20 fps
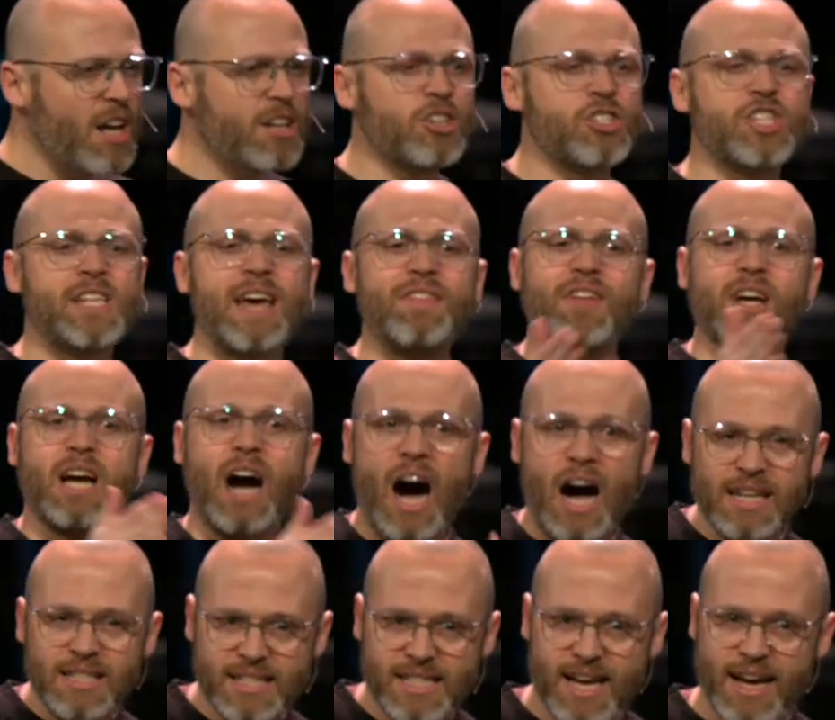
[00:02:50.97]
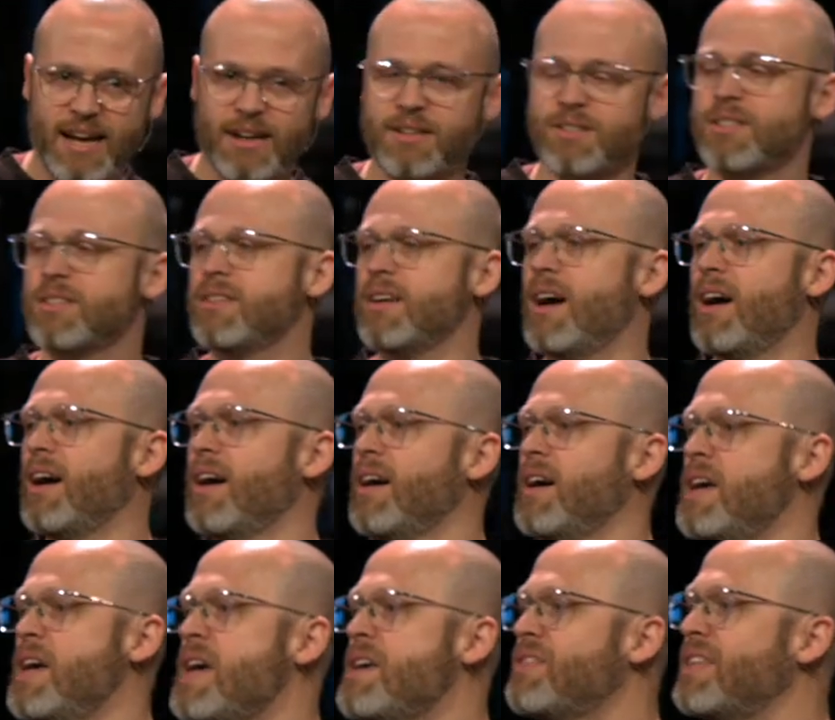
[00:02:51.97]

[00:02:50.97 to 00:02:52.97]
understand the context, the